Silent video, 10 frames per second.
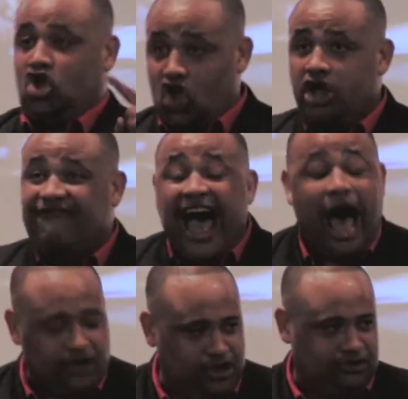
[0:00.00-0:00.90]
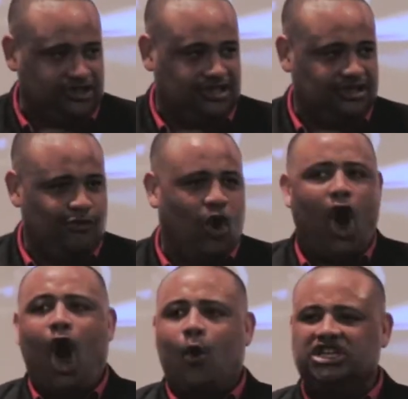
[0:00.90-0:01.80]
Good values will
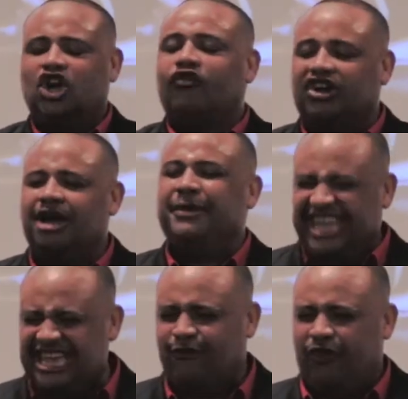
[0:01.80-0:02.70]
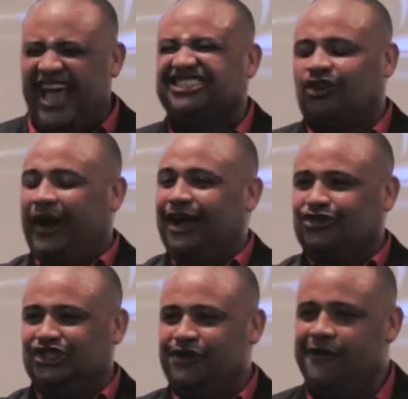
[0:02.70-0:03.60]
always overcome evil that
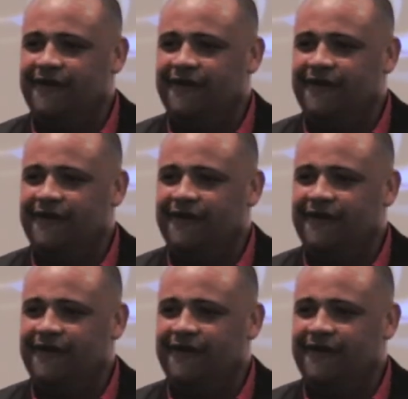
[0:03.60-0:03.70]
surrounds you.